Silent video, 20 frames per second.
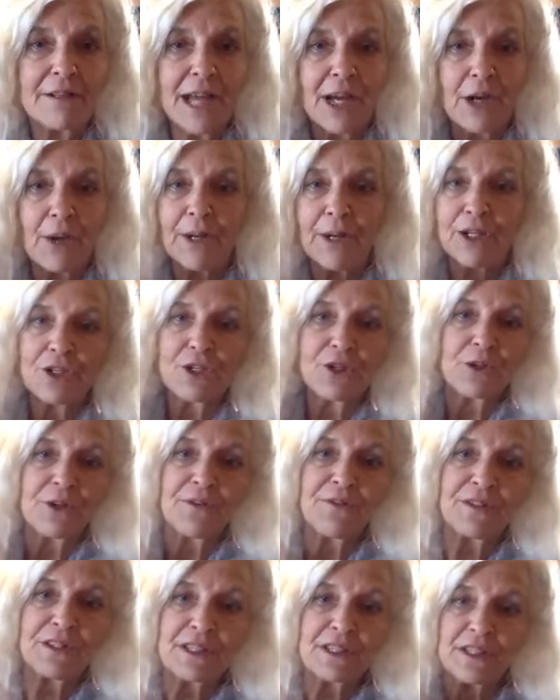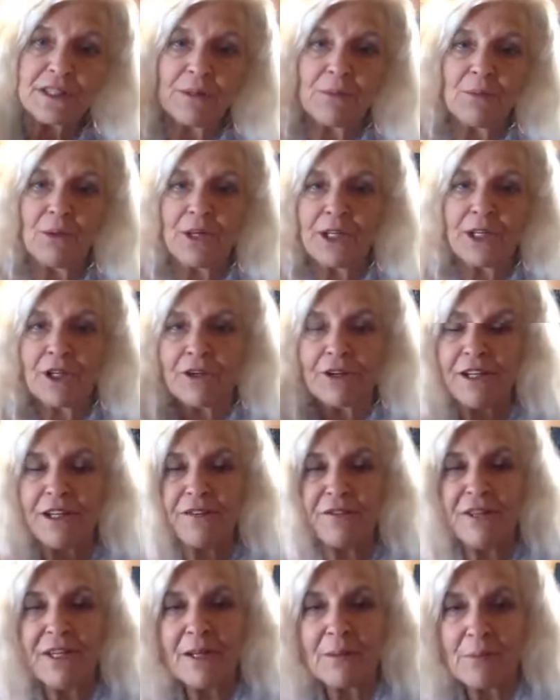not quite sure if it's in the morning or
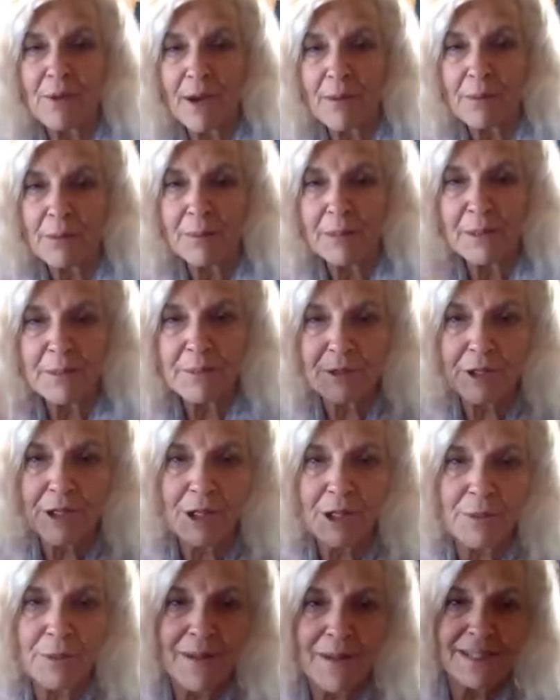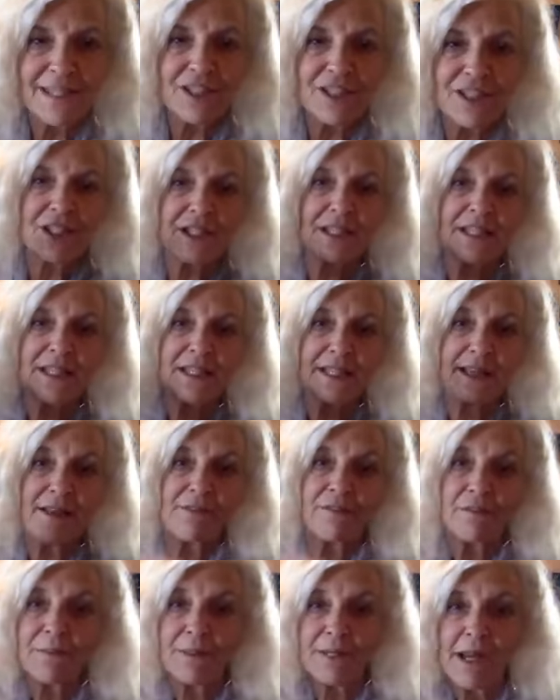evening, probably Miracle Messages at
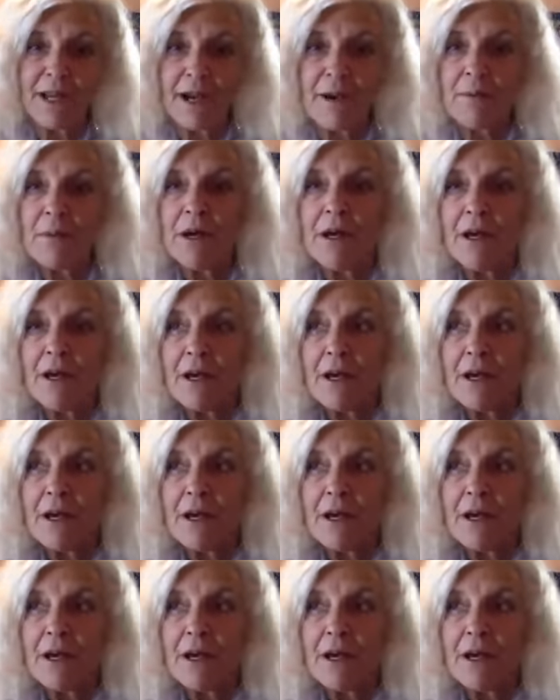7 p.m.